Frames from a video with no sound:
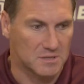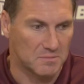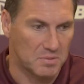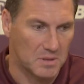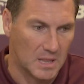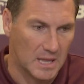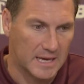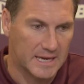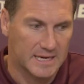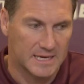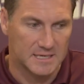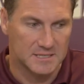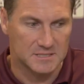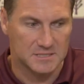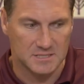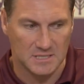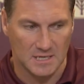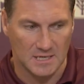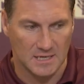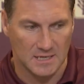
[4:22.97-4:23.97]
the
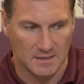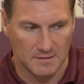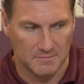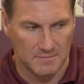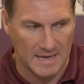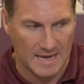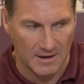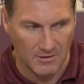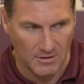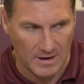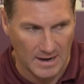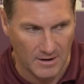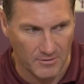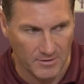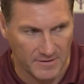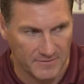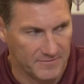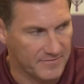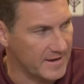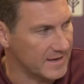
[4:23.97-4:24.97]
plays, how
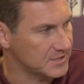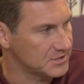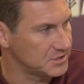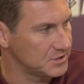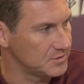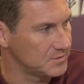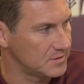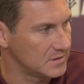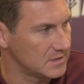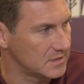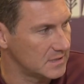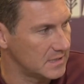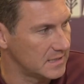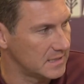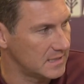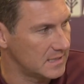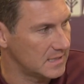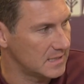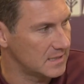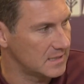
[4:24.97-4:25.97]
it affects you
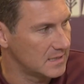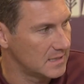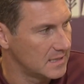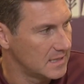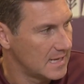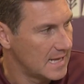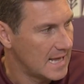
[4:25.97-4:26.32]
and